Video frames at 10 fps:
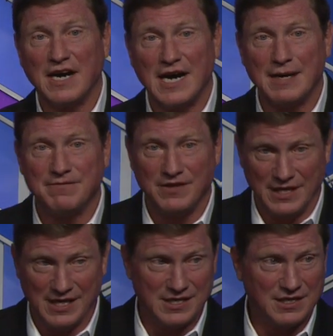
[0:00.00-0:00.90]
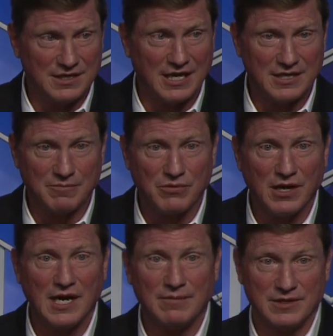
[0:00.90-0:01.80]
obviated a lot of the
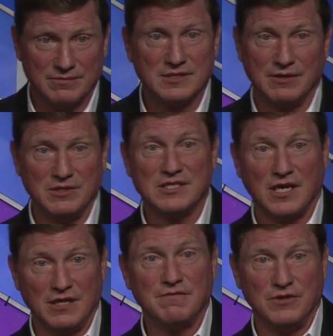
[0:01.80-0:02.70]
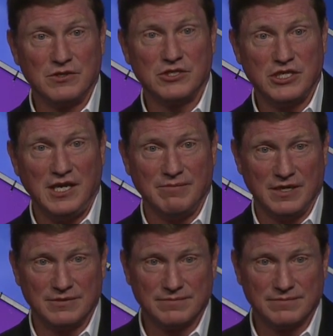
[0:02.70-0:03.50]
problems that we saw in Fukushima.